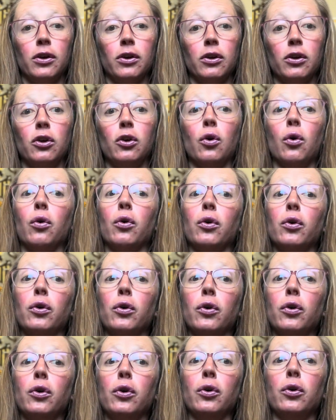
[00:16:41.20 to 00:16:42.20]
you're
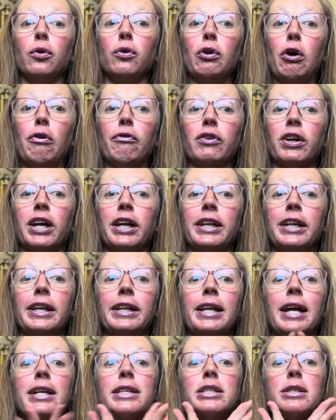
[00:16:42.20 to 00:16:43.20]
new, don't forget to hit
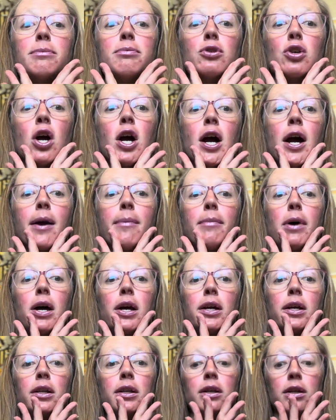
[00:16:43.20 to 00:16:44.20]
that subscribe
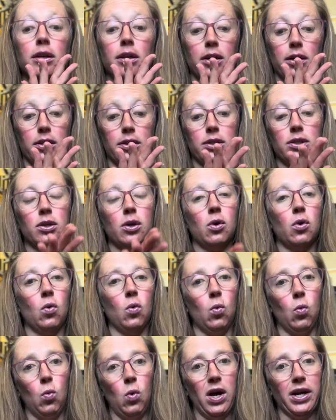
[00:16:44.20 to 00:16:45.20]
button. Because
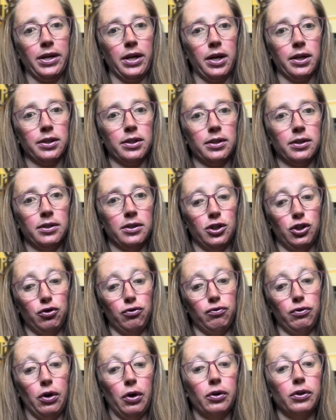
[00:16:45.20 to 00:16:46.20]
why not? You
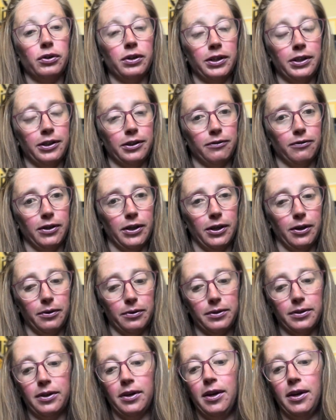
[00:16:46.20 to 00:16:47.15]
know you need these videos.